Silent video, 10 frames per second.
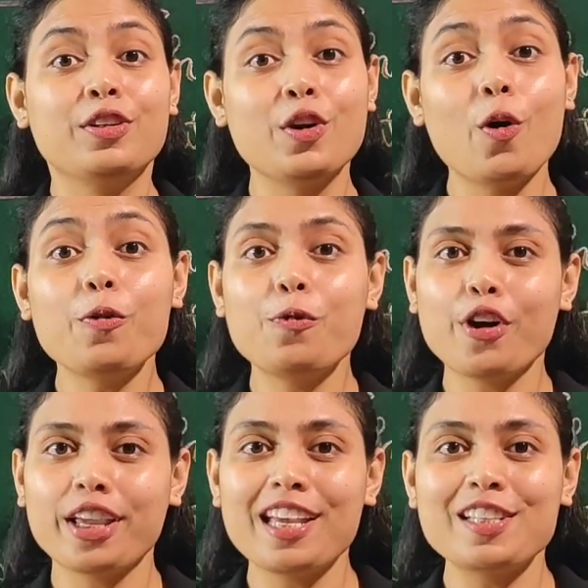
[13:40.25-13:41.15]
Don't
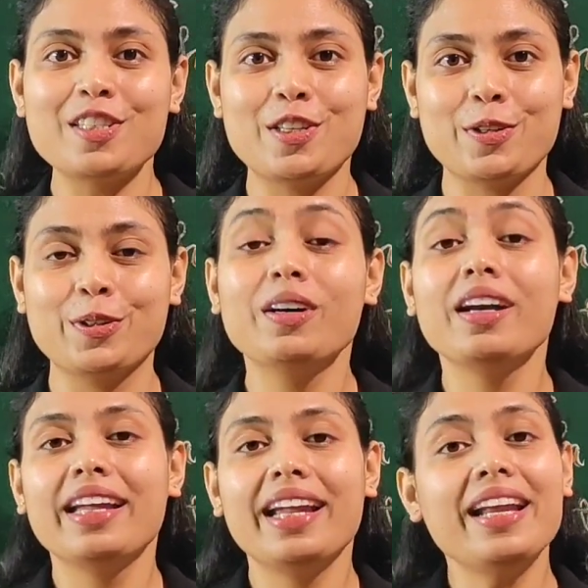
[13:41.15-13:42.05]
forget to
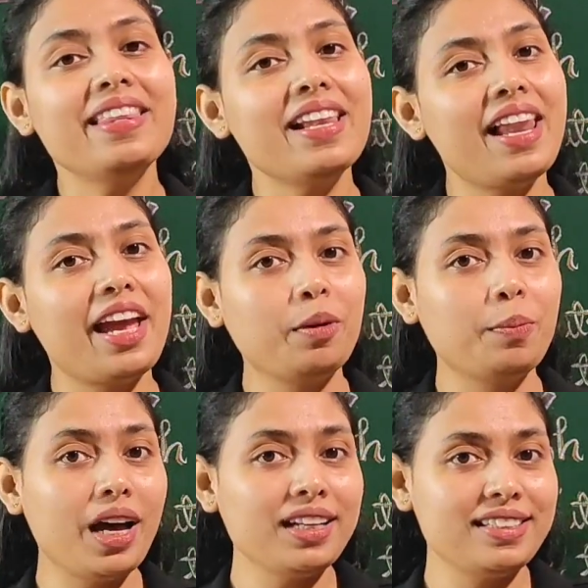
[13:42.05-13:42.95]
hit the
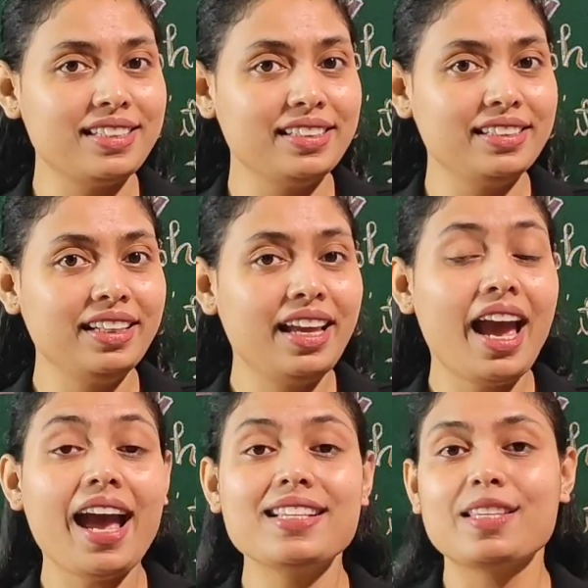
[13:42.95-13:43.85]
like button
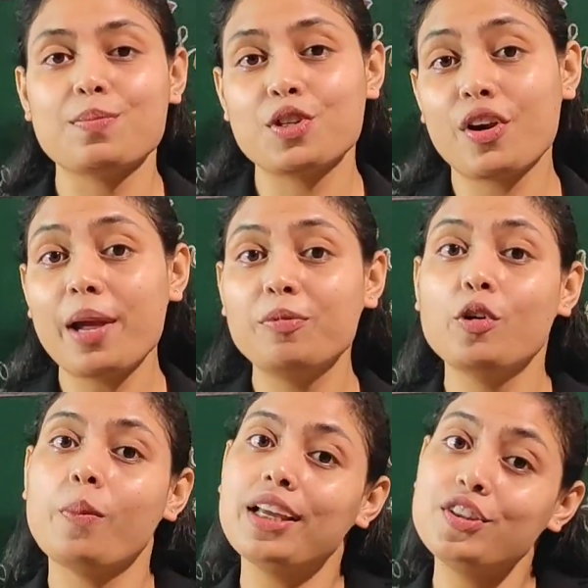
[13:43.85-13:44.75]
and subscribe
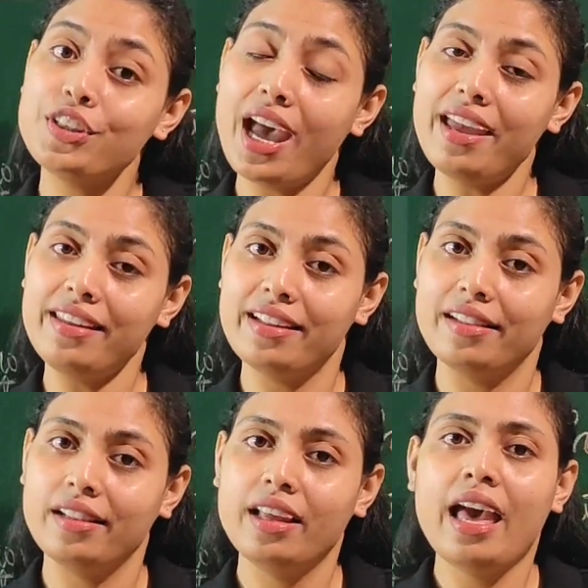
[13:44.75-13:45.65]
to my
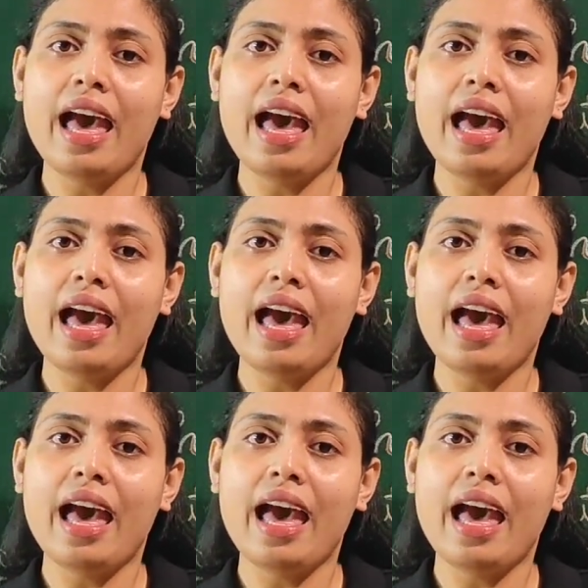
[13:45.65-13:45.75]
channel.